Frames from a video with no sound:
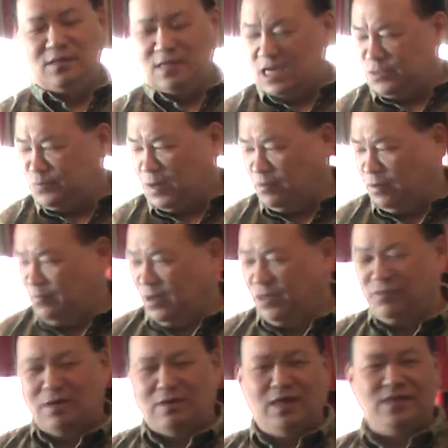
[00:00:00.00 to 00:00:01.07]
That's where we bring
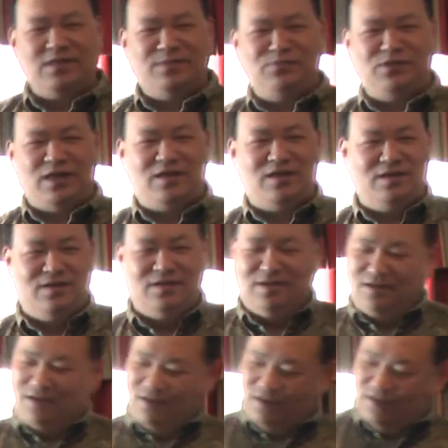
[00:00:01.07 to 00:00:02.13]
to our next subject,
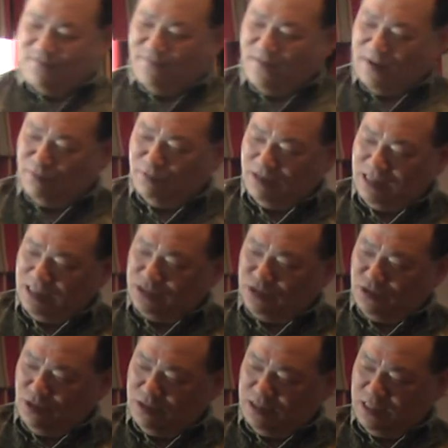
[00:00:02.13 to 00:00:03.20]
the ferro
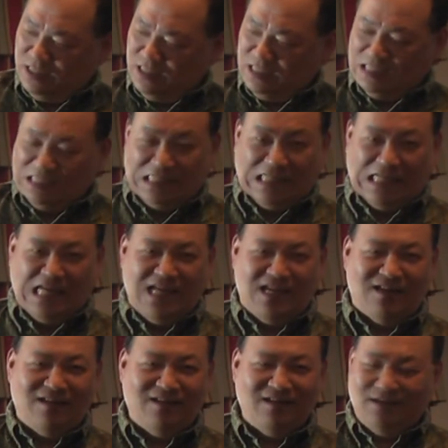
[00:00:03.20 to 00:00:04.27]
insert
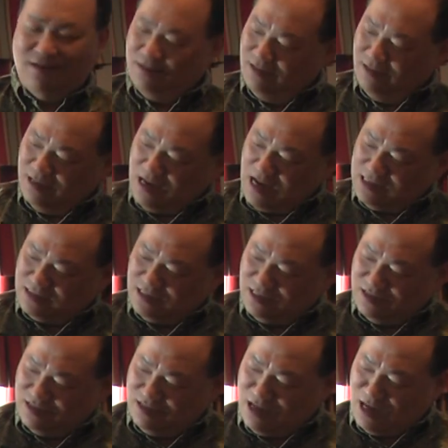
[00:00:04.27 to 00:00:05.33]
D, as
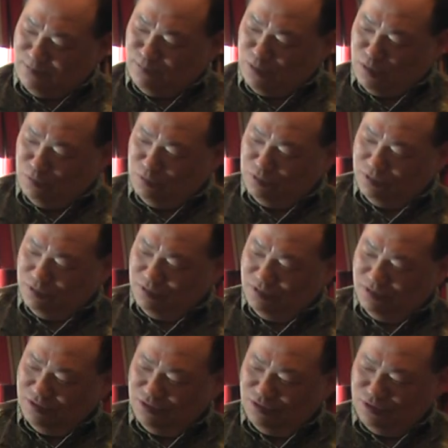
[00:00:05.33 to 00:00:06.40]
in double
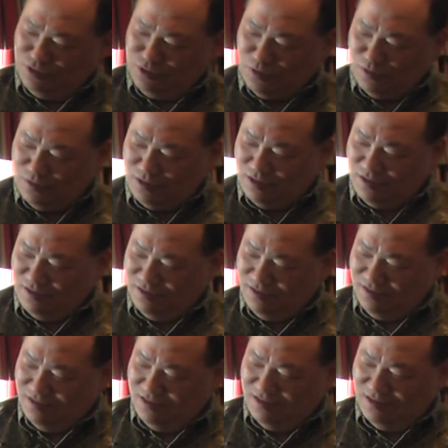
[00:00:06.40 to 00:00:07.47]
shoulder
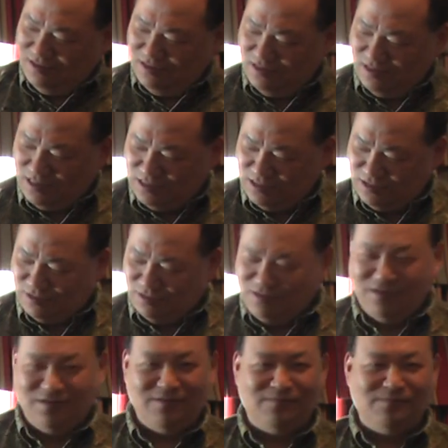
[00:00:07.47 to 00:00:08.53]

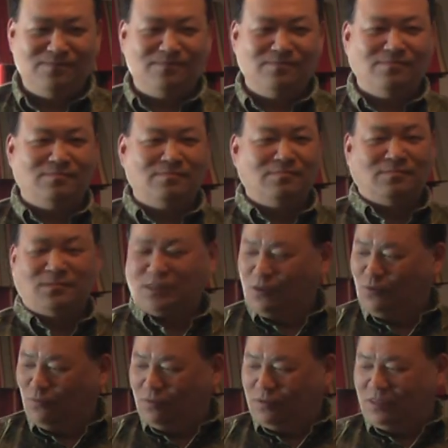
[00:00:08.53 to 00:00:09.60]
insert.
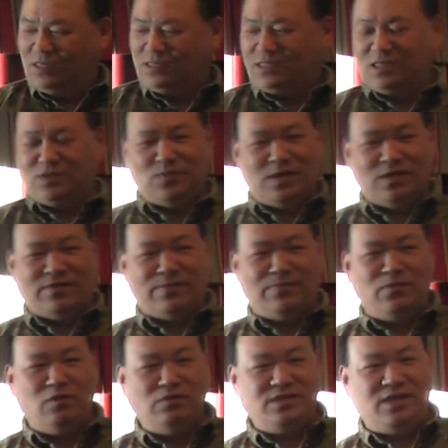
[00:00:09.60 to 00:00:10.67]
This is one of the
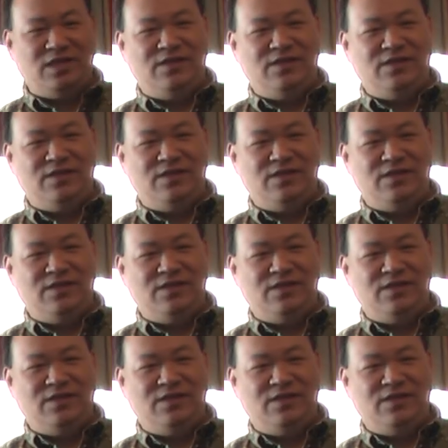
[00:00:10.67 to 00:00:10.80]
most